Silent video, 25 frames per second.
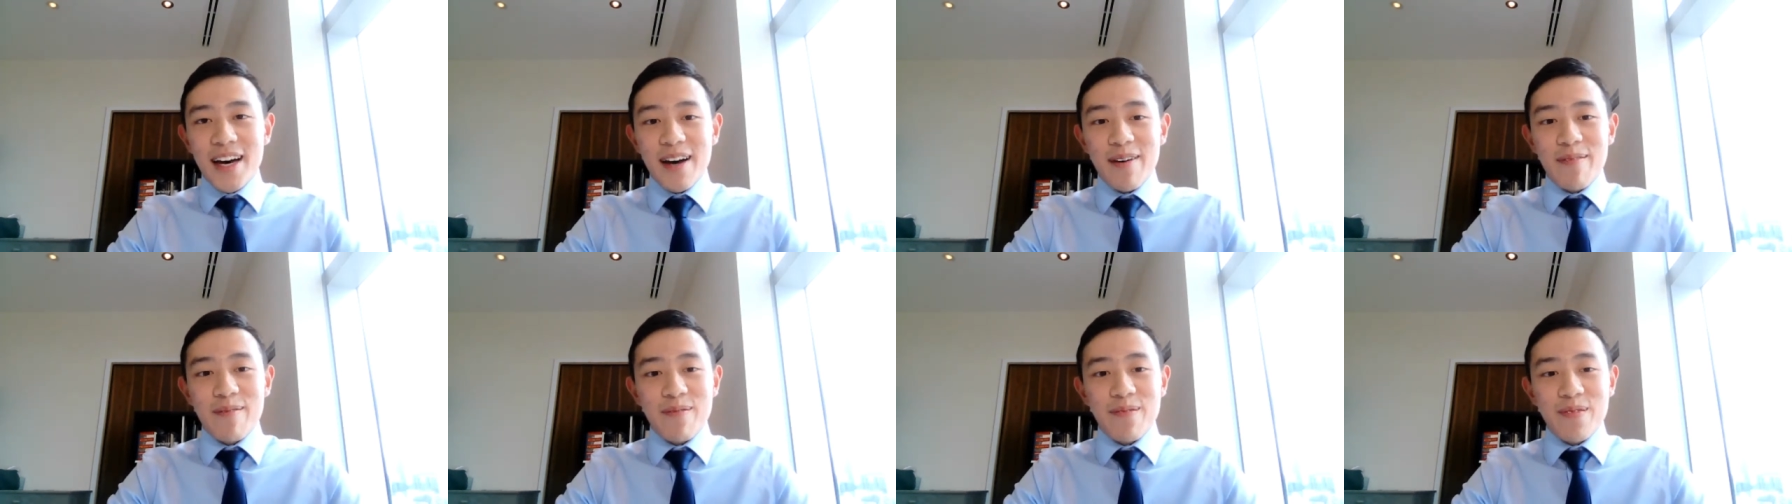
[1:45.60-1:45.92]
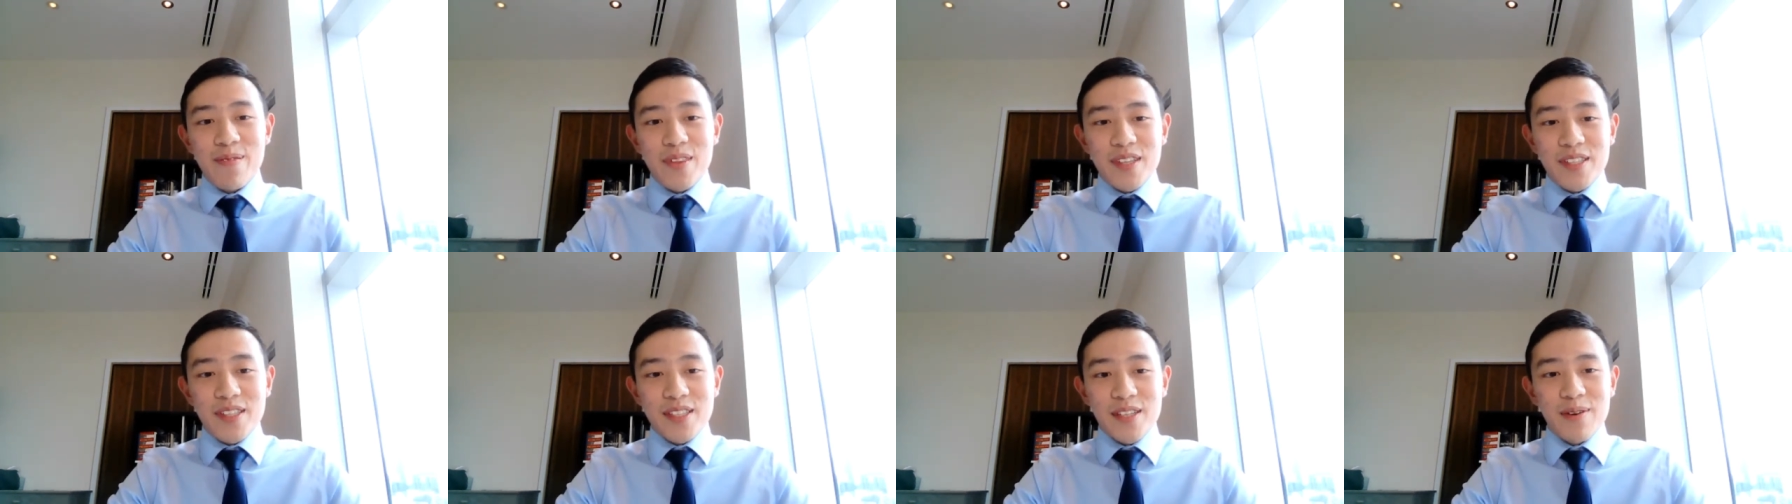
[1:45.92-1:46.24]

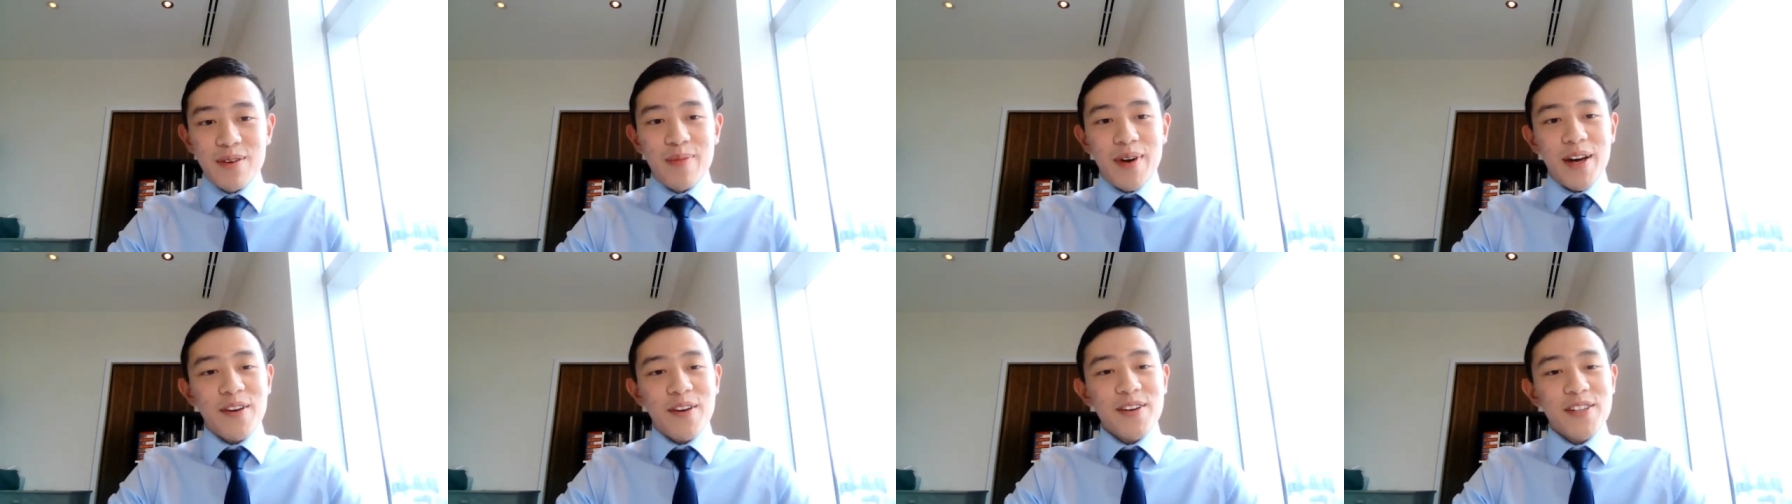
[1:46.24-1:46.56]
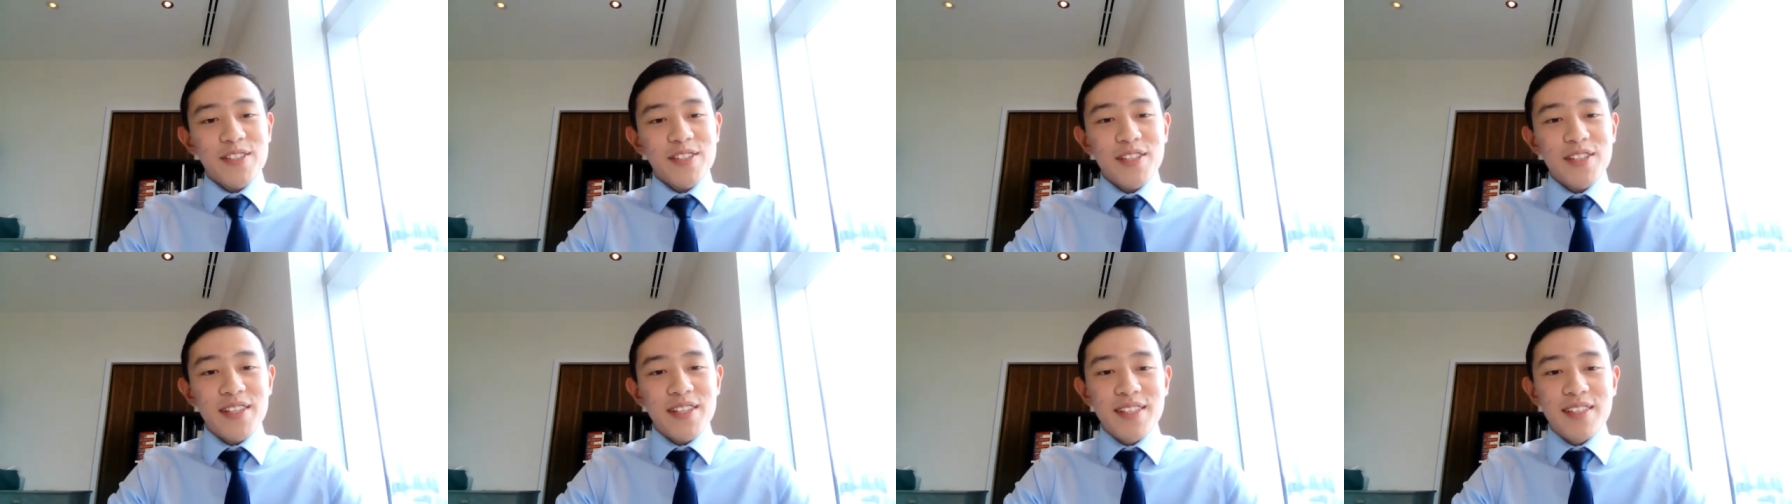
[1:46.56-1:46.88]
Um, so my
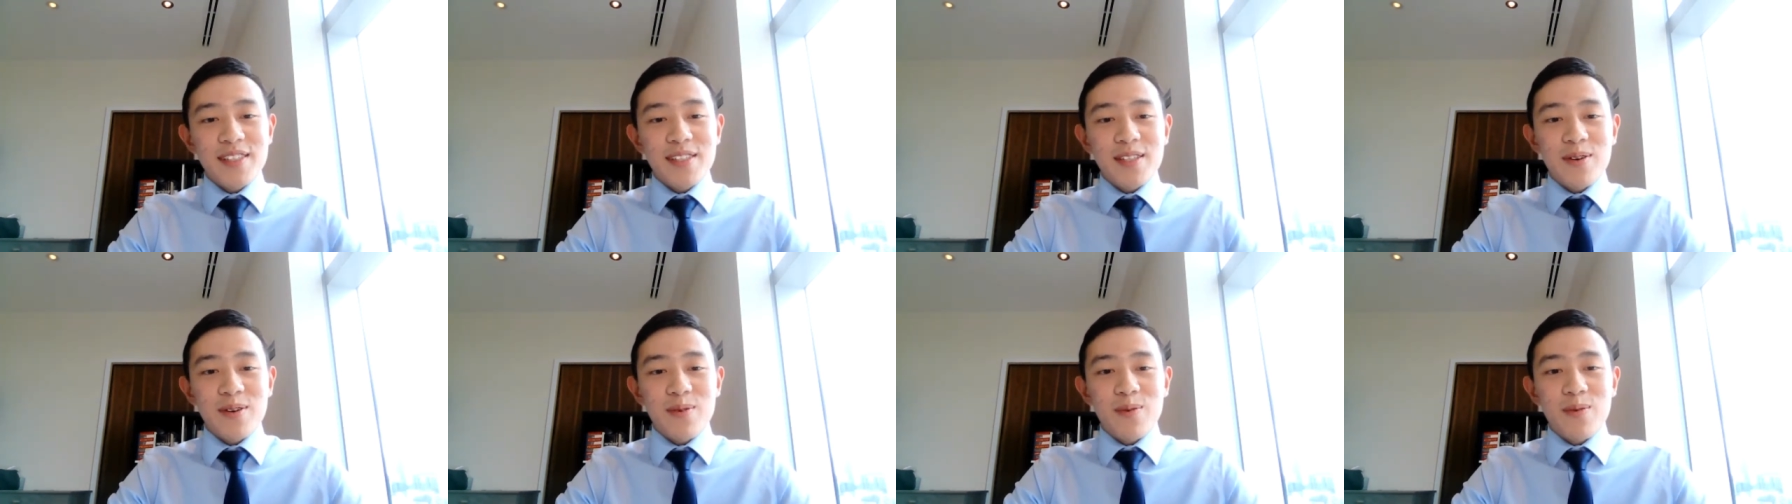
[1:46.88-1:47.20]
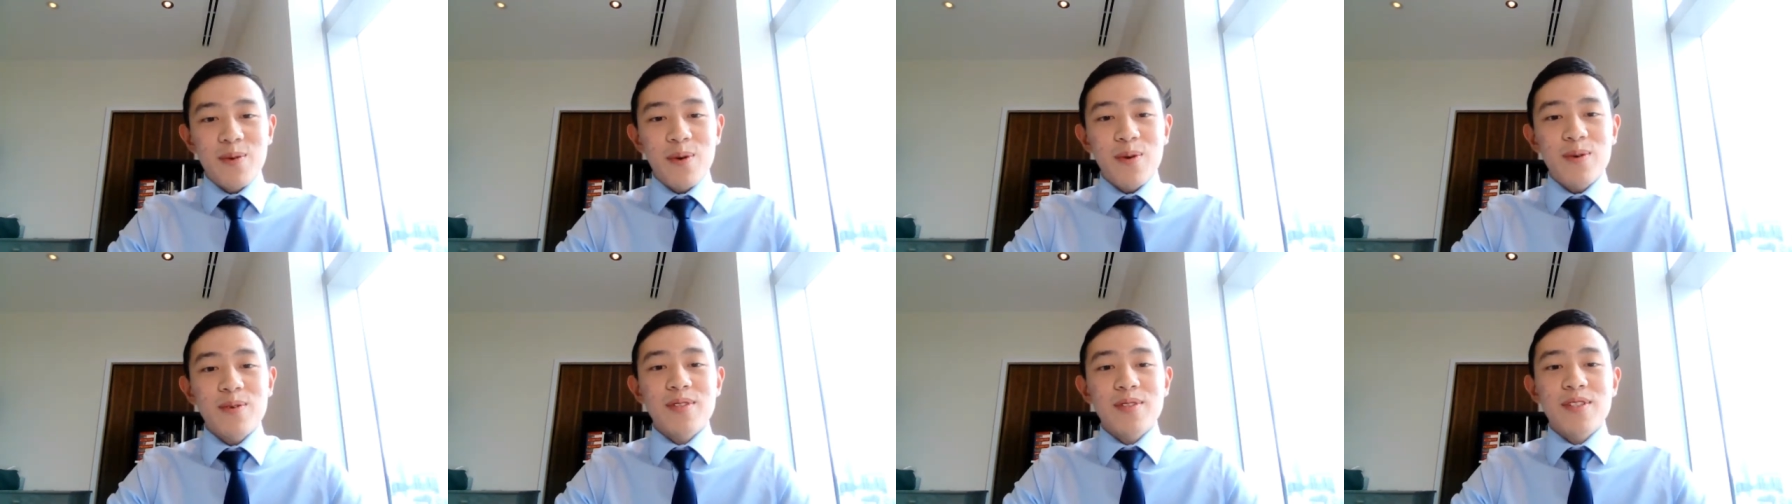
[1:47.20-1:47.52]
question is, so
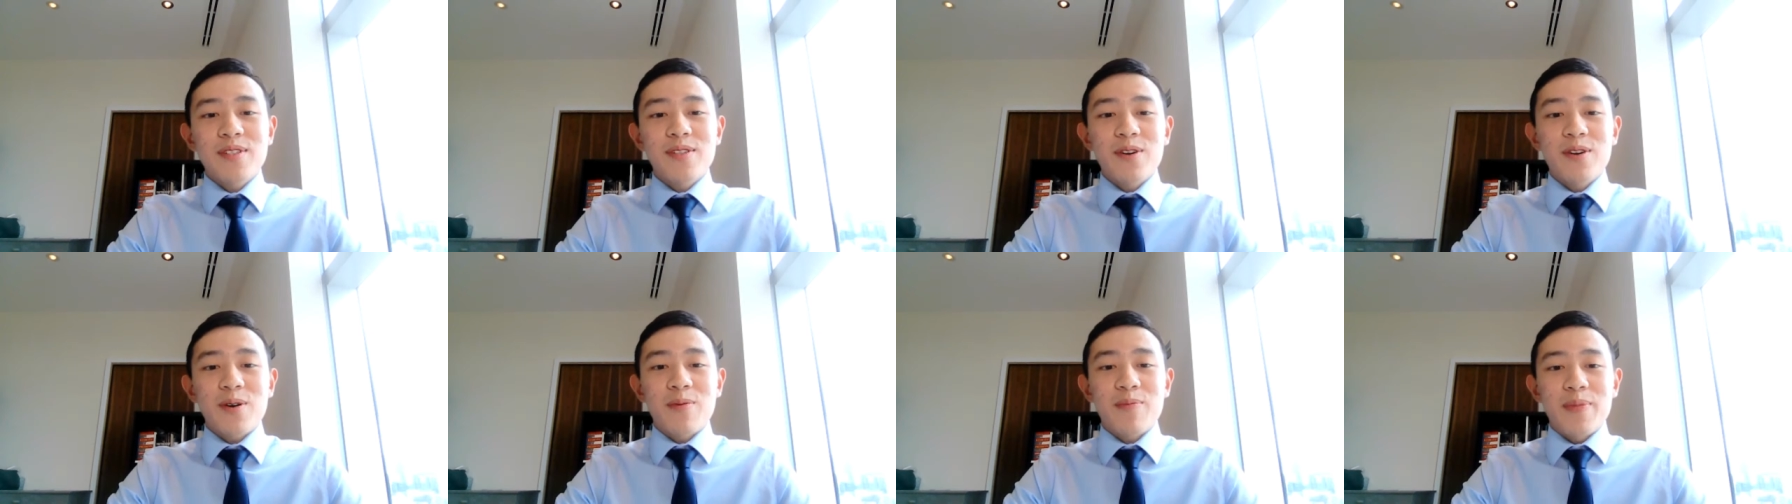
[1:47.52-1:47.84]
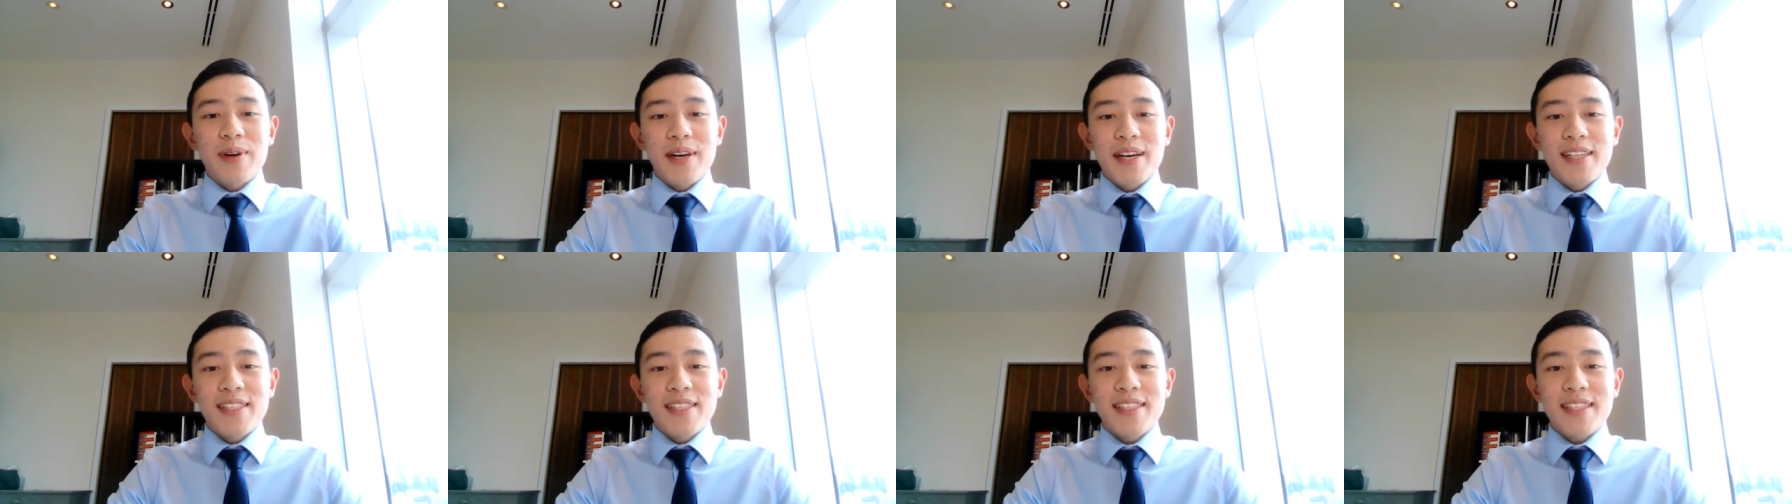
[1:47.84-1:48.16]
what was your
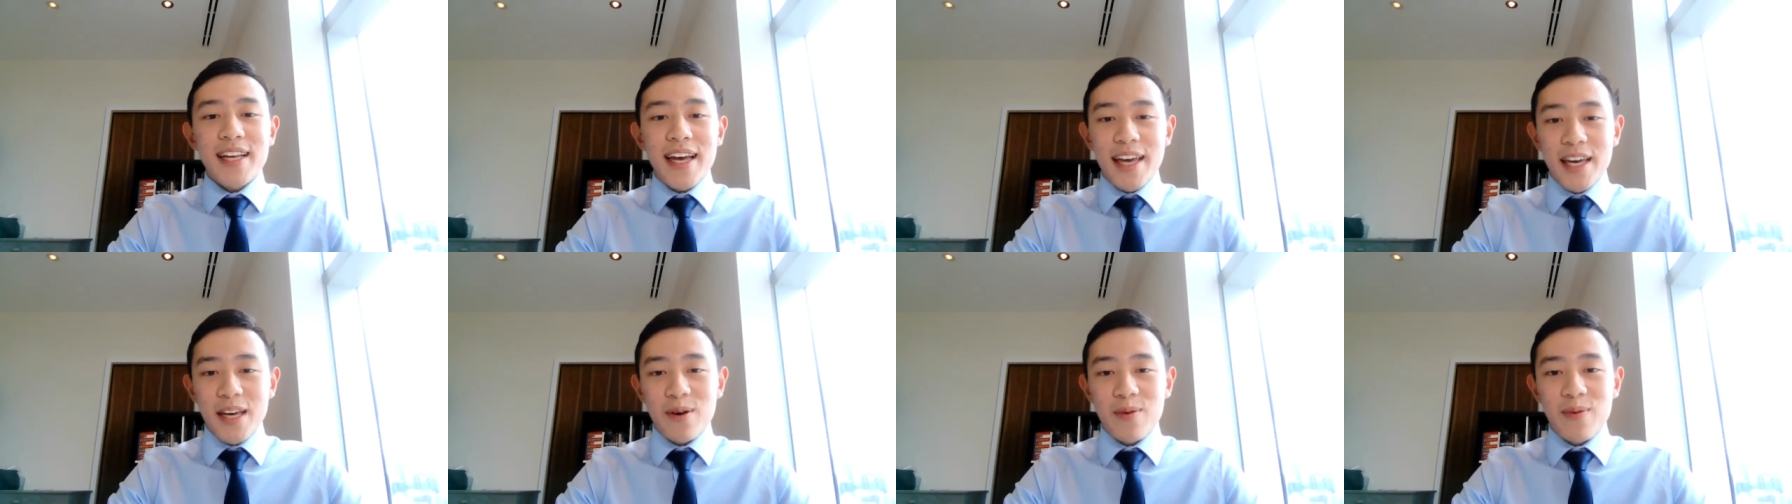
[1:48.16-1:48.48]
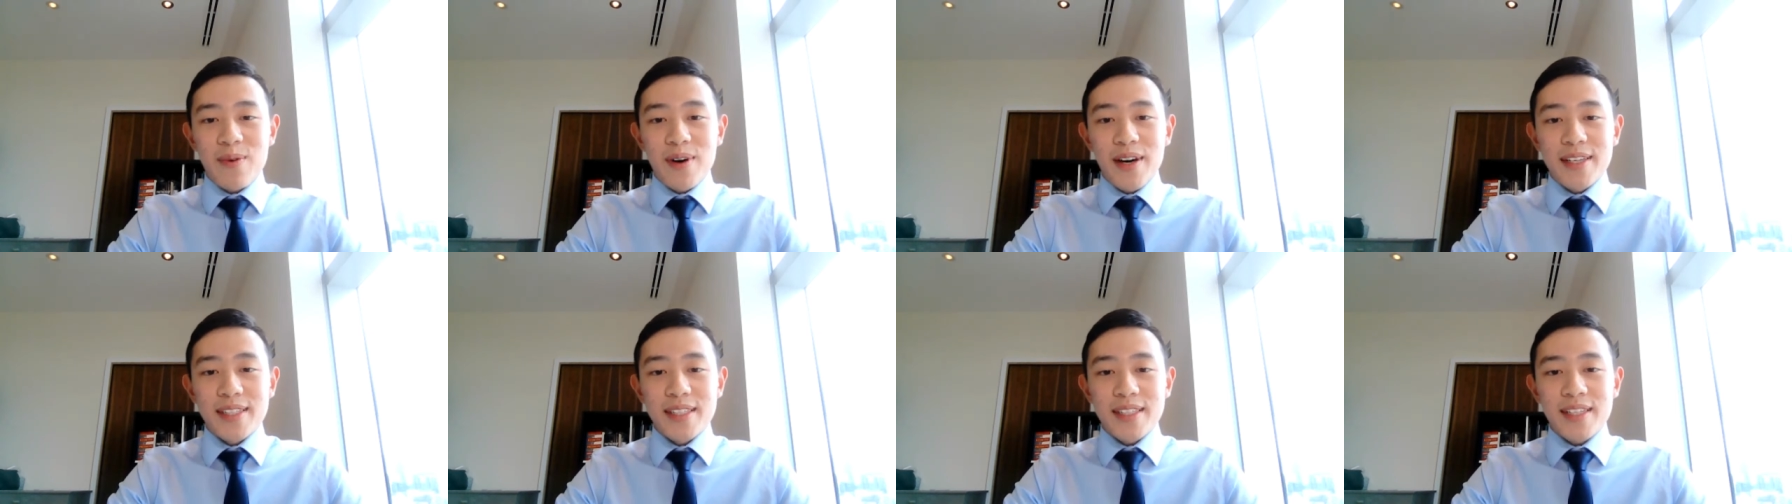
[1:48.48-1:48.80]
biggest
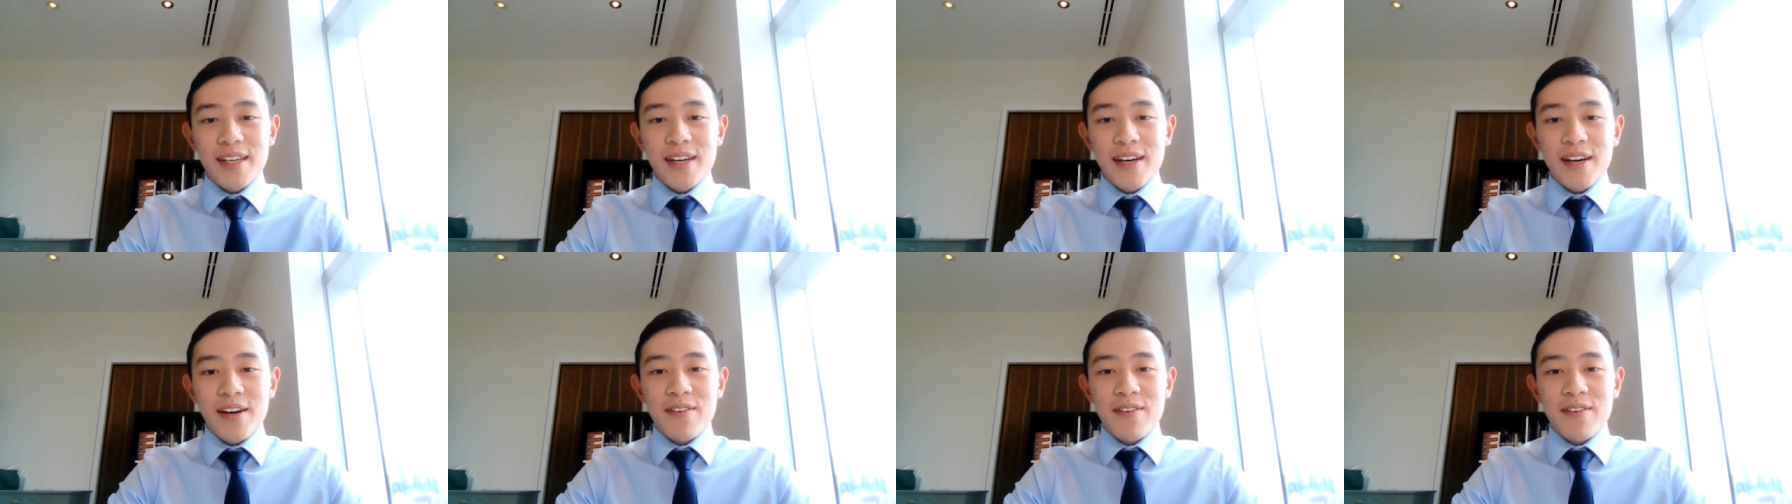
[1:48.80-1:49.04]
takeaways